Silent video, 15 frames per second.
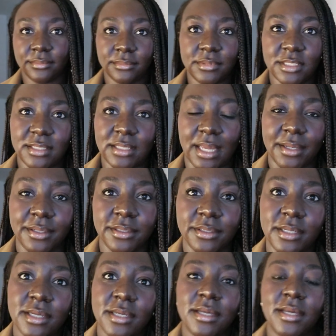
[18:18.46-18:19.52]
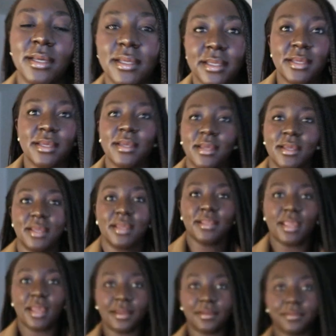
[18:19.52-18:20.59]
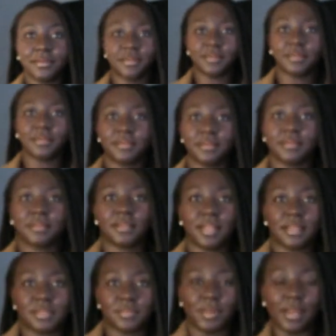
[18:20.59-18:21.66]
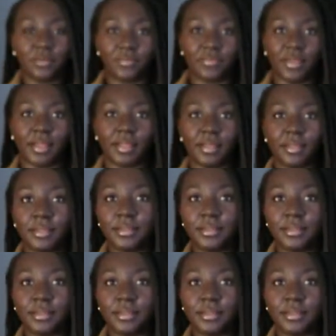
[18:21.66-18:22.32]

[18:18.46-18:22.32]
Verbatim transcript: standard. Yeah, that's my outfit.